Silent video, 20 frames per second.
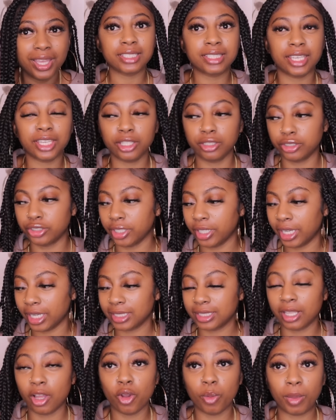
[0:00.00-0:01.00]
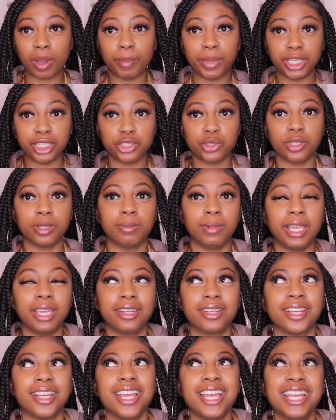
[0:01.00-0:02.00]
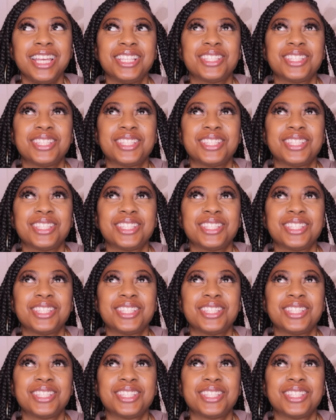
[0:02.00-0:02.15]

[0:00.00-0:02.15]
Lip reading: Take your drunk ass home. I'ma hit you up later.